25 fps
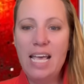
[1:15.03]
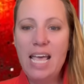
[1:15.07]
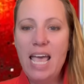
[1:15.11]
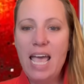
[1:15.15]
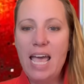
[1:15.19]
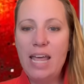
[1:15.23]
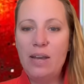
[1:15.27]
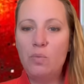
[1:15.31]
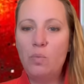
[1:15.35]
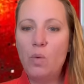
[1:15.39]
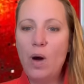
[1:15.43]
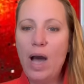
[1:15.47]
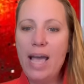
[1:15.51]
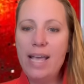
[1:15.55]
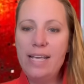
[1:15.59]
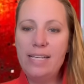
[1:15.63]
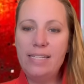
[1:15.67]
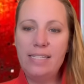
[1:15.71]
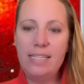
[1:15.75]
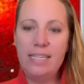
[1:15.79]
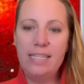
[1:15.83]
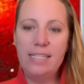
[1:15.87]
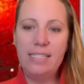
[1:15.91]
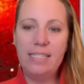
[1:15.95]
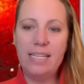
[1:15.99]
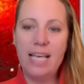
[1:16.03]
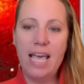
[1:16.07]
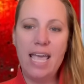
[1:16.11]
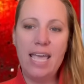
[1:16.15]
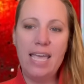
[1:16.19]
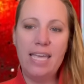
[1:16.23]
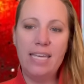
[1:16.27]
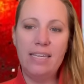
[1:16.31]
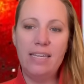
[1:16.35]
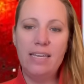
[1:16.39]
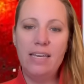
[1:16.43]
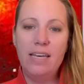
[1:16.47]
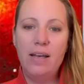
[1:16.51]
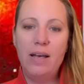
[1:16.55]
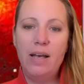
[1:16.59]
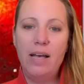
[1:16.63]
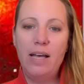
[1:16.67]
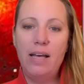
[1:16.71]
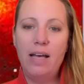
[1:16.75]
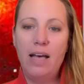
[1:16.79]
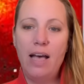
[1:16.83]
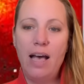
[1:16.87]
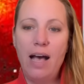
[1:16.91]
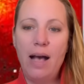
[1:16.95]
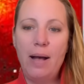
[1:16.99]
And why is he saying
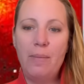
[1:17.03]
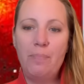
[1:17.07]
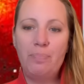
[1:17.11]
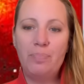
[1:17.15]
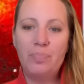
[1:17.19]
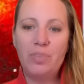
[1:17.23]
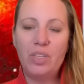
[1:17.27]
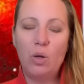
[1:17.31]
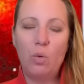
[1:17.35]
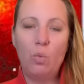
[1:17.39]
um,